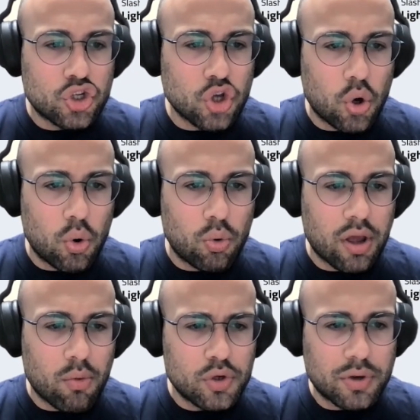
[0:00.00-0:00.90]

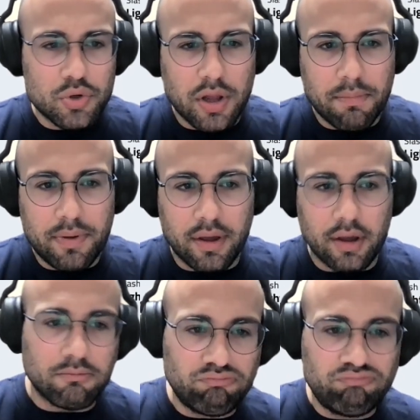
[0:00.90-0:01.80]
So which one should I
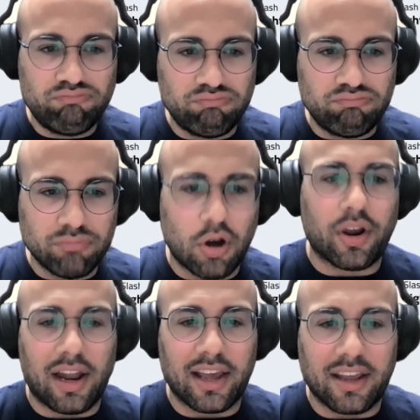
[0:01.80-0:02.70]
pick?
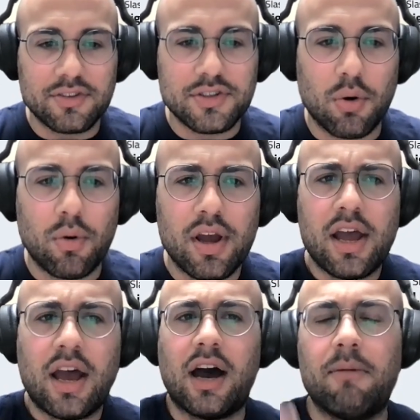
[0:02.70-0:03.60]
Okay, I like it. So
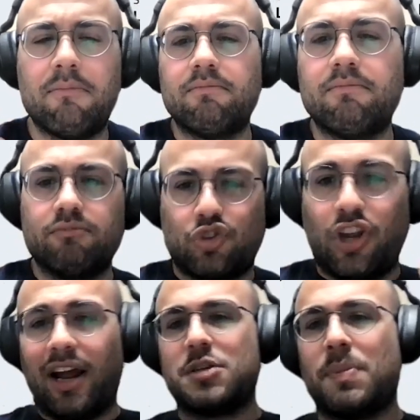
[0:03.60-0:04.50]

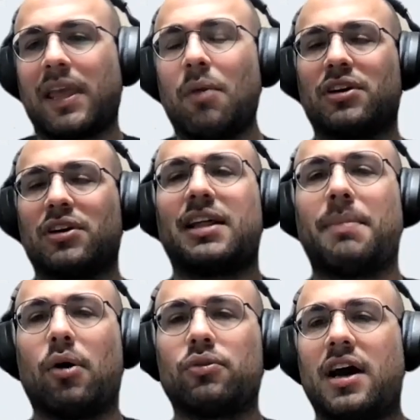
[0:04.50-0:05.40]
generally speaking, we talked a
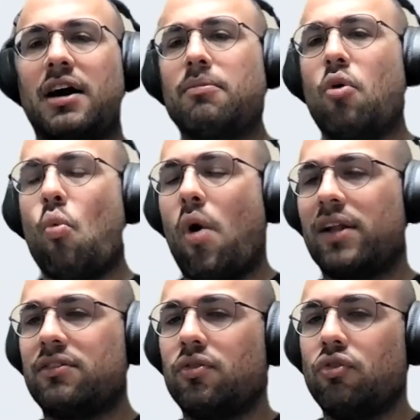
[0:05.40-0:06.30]
lot about
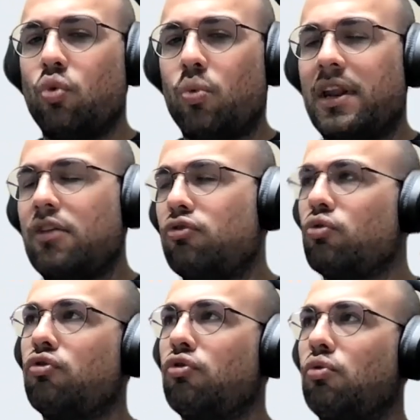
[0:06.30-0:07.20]
what do we need
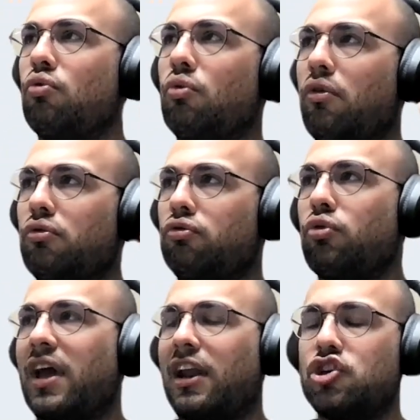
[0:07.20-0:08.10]
to do
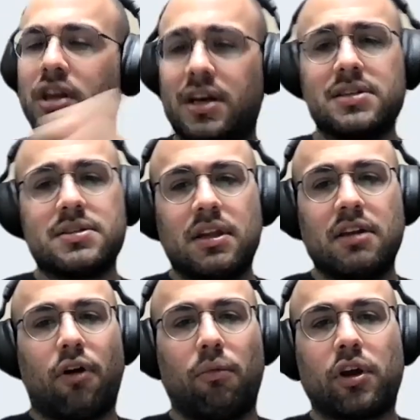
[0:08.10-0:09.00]
to get engineers
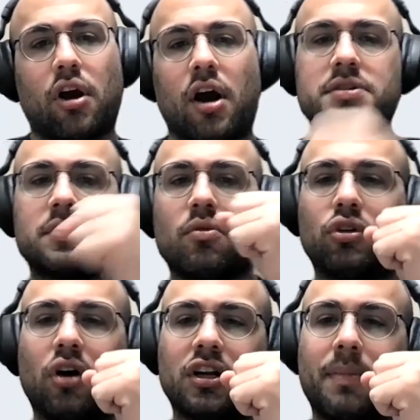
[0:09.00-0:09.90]
involved with the costs.
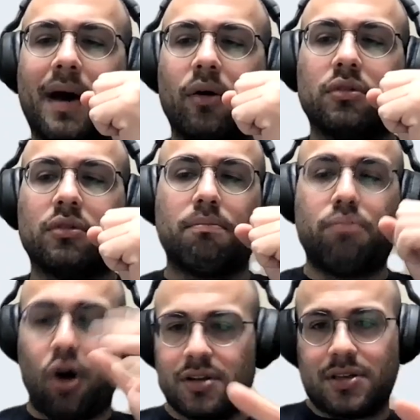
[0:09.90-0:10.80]
We talked about
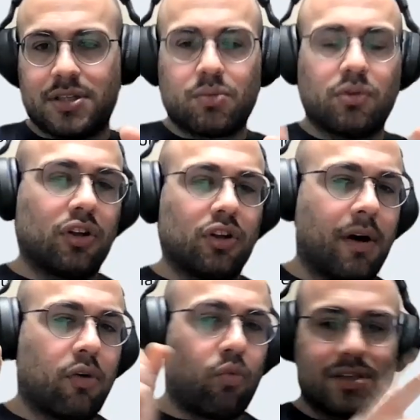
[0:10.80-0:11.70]
policies, we talked
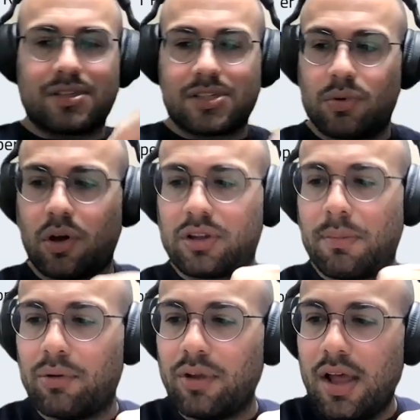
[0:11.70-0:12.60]
about risks, we talked
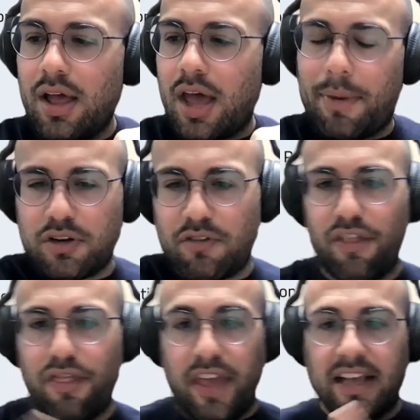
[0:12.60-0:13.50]
about a bunch of
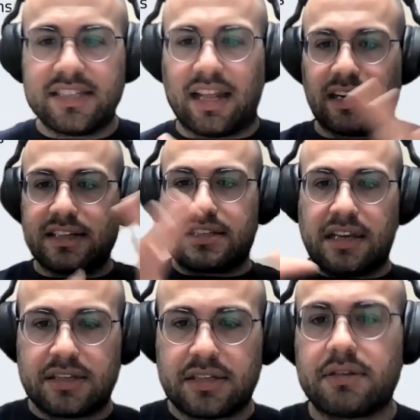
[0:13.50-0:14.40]
different things that
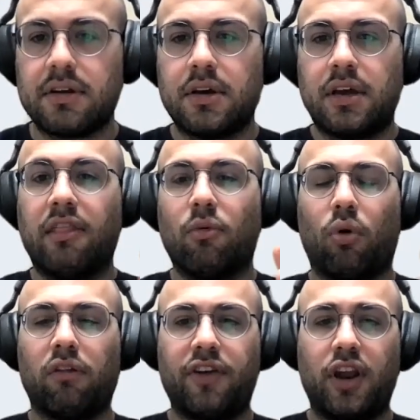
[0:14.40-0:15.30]
exist in the
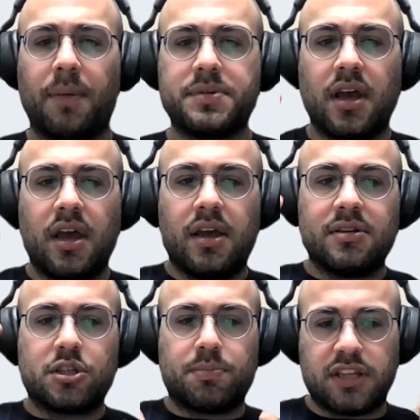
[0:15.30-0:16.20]
world of FinOps,
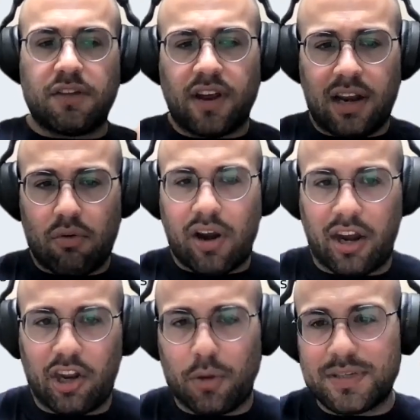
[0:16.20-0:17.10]
specifically
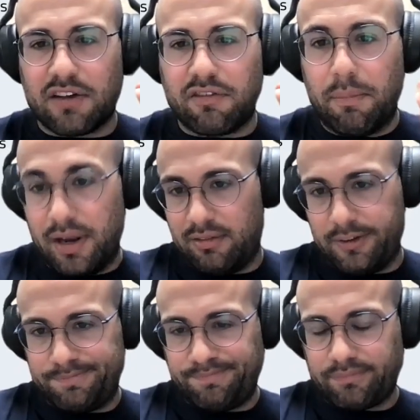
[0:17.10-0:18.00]
regarding
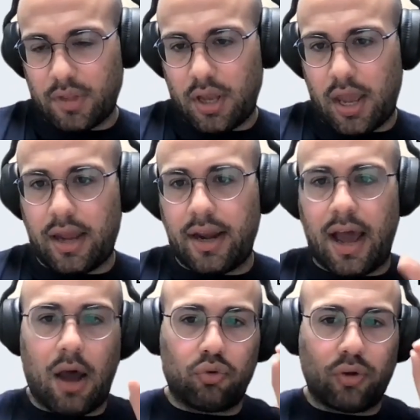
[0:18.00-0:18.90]
observability and
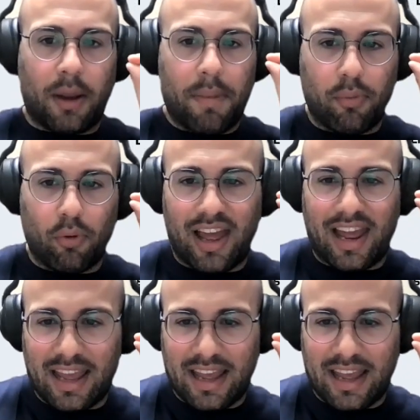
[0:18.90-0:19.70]
how to get people